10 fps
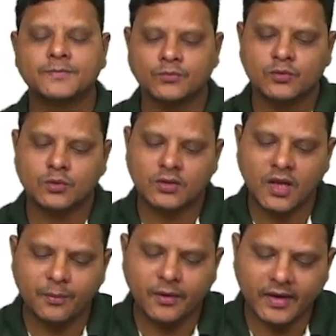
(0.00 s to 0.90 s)
So
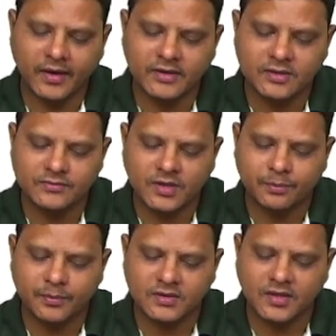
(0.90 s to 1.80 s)
3-party relationship
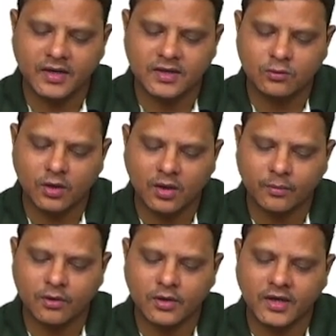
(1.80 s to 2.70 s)
means there is going to be
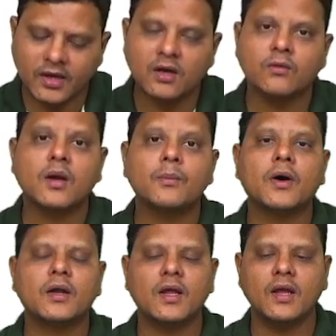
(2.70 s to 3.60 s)
auditor, one
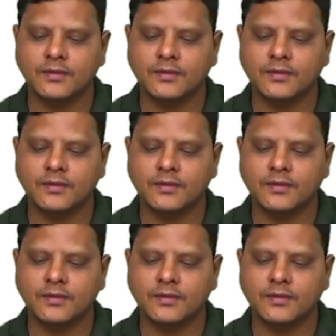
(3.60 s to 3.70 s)
party,